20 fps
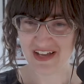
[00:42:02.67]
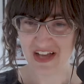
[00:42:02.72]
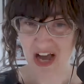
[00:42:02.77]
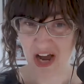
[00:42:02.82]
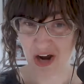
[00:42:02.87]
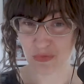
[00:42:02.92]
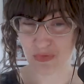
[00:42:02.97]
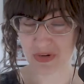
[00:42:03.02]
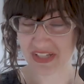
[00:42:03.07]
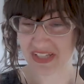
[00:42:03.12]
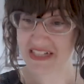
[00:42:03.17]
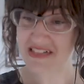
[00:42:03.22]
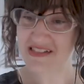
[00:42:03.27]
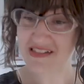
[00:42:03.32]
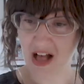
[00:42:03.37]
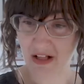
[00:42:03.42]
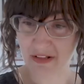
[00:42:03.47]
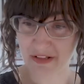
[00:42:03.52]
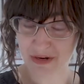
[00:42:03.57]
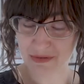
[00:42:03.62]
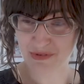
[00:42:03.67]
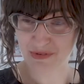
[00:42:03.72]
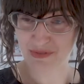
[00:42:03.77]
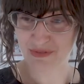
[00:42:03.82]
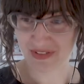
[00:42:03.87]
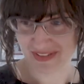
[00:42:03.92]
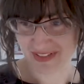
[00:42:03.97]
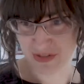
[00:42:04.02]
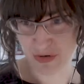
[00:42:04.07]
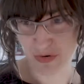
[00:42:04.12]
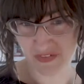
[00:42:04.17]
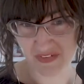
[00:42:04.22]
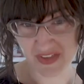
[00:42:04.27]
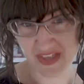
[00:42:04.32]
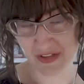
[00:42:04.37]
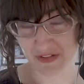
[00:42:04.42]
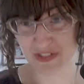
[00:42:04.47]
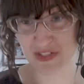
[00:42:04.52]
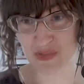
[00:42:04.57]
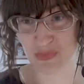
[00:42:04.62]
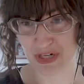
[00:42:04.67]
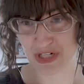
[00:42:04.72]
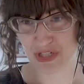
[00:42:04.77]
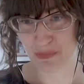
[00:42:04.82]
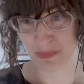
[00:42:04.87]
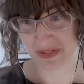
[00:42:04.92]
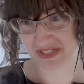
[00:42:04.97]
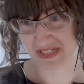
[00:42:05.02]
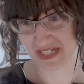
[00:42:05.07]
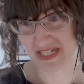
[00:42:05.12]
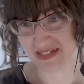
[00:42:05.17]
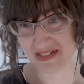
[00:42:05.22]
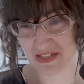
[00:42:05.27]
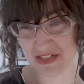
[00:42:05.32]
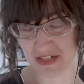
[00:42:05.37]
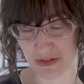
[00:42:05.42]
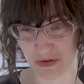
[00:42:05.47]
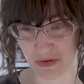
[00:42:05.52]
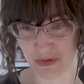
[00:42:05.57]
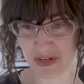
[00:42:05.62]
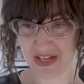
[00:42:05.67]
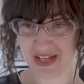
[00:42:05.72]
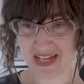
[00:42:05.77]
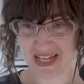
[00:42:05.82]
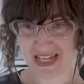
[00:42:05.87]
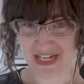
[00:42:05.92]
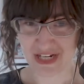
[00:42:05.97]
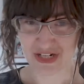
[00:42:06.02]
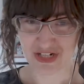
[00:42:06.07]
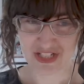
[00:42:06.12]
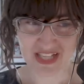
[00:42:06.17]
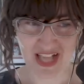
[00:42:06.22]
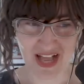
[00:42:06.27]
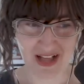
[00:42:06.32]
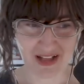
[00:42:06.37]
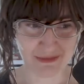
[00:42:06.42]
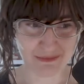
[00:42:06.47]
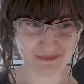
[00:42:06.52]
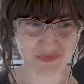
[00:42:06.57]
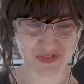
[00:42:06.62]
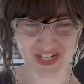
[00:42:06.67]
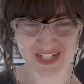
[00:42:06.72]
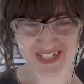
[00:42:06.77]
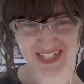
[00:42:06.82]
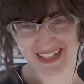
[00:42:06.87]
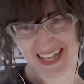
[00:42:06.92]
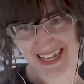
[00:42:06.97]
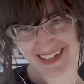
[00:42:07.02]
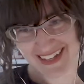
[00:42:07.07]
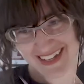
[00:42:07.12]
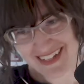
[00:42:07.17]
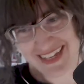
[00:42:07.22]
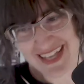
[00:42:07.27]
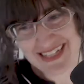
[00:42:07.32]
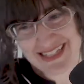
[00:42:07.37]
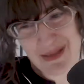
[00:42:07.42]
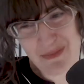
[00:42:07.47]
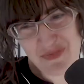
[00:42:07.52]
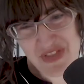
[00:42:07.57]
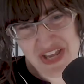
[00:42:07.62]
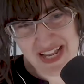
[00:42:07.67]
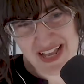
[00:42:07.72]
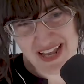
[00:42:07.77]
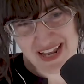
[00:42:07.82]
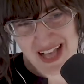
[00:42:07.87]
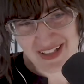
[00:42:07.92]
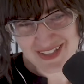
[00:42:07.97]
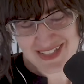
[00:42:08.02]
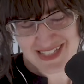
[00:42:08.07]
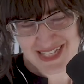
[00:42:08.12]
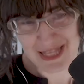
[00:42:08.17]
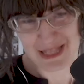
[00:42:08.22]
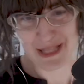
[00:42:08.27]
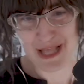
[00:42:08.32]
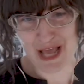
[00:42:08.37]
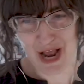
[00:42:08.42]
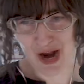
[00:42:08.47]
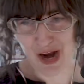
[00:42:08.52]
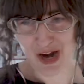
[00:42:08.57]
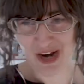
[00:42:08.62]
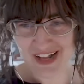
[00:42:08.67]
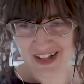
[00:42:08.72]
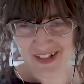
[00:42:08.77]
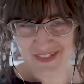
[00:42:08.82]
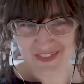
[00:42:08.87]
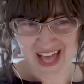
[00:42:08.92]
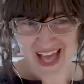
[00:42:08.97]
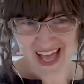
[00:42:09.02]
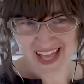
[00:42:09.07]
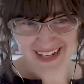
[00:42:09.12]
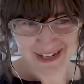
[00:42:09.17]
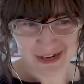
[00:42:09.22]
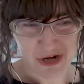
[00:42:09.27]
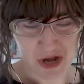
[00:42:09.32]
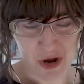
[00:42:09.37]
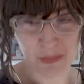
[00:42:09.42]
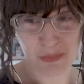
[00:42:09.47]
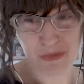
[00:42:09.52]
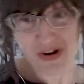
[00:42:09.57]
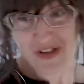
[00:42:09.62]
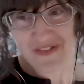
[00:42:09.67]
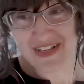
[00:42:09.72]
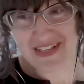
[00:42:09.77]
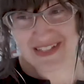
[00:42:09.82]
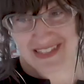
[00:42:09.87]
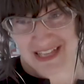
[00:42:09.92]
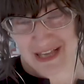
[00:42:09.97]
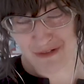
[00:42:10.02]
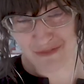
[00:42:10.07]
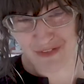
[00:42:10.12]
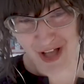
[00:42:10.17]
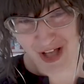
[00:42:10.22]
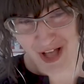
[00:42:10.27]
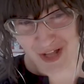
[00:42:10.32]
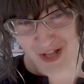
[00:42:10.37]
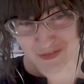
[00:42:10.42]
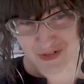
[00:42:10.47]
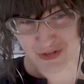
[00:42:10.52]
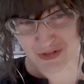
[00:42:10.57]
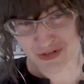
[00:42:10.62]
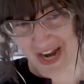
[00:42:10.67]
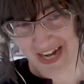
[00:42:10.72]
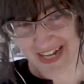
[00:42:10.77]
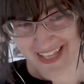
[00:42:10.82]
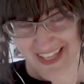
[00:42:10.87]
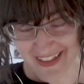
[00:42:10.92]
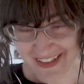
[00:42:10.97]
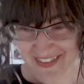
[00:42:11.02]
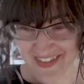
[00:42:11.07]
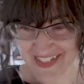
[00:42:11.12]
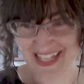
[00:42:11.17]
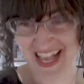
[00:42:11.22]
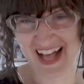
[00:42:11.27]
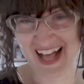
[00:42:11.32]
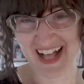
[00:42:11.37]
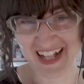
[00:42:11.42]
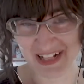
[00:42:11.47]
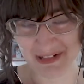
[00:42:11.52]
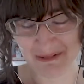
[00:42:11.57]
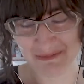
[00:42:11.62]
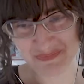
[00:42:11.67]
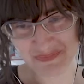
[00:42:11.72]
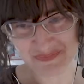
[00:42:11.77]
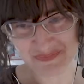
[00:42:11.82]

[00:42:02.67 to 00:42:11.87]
a really solid sort of kill switch built into each cell. You have to like get something else in there that you know previously evolved to try to kill the cell,